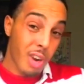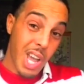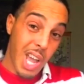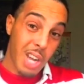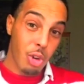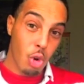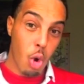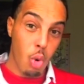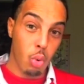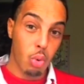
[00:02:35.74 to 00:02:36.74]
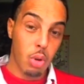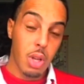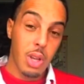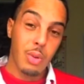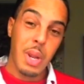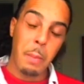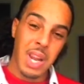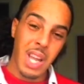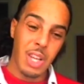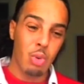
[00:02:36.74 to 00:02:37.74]
an end goal. They
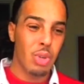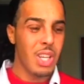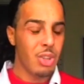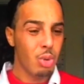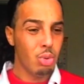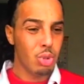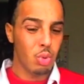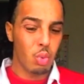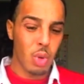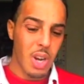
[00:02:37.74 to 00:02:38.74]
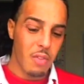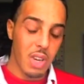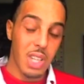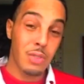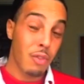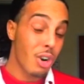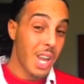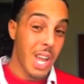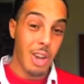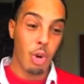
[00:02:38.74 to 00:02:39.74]
play you, they use you, whatever. It's for an
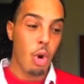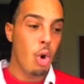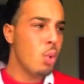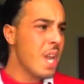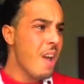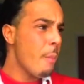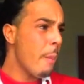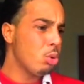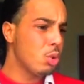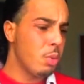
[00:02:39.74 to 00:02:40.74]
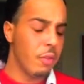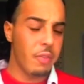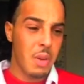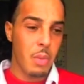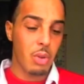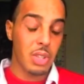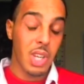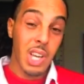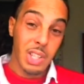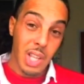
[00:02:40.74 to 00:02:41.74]
end goal. Where they have multiple females,
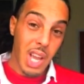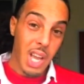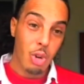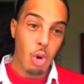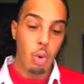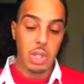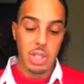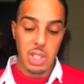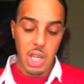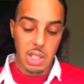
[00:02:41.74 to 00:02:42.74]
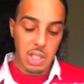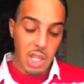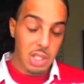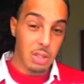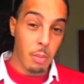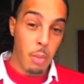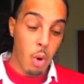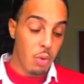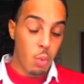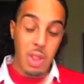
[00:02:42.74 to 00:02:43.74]
the end goal is sex. Sex is the
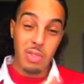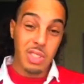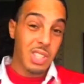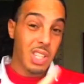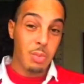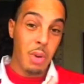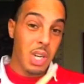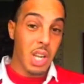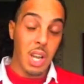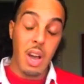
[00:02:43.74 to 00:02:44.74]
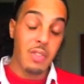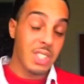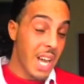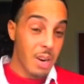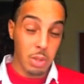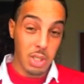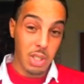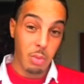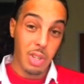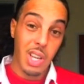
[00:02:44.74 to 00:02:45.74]
motive. Whether it's sex, money, or love, it's got to be
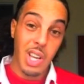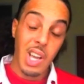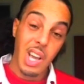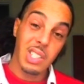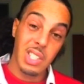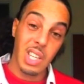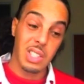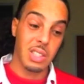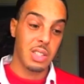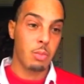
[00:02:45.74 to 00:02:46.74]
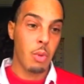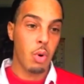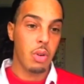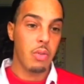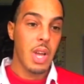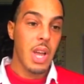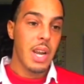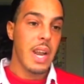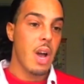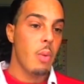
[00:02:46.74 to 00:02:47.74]
something. And sex is this motive.
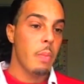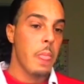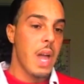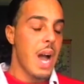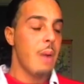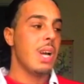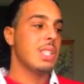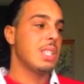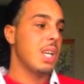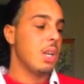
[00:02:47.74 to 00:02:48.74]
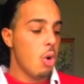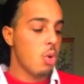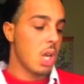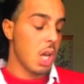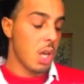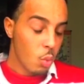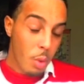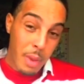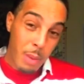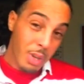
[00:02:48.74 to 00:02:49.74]
Now, I'm not saying, okay, well,
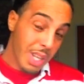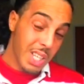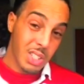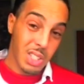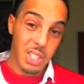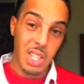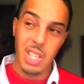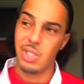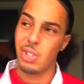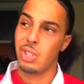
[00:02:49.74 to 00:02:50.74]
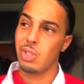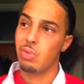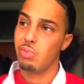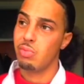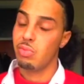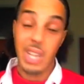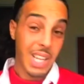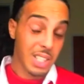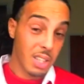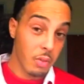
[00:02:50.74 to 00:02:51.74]
maybe the easiest thing is just not
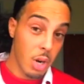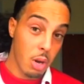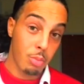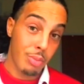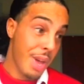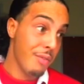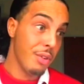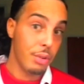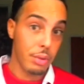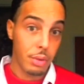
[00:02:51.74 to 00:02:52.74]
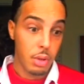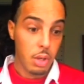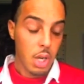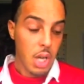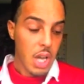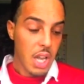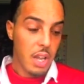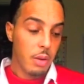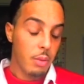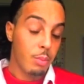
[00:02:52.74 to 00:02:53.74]
to give it up ever.
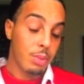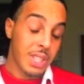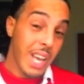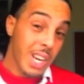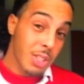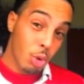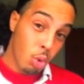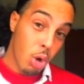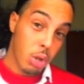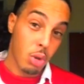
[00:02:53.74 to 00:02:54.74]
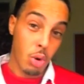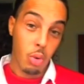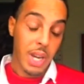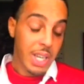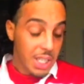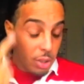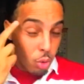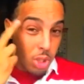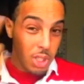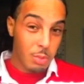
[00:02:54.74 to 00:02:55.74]
That is a thought, though. And that's a
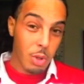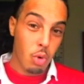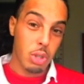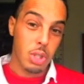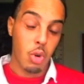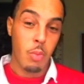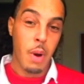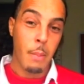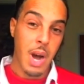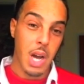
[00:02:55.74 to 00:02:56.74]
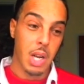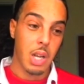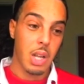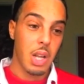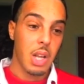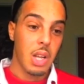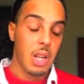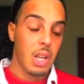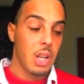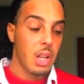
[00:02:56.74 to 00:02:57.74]
thought that's been crossing on my mind.
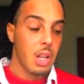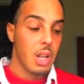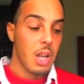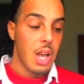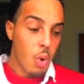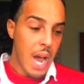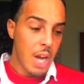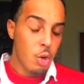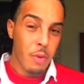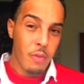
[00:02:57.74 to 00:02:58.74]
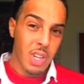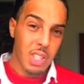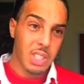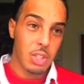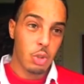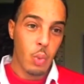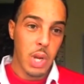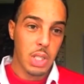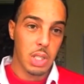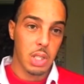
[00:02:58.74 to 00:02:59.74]
How do you prevent the
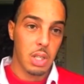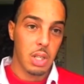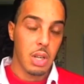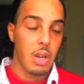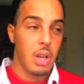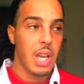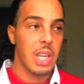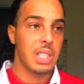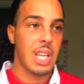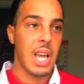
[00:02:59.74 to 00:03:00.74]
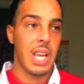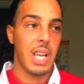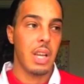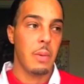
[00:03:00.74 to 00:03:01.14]
situation? And it's like,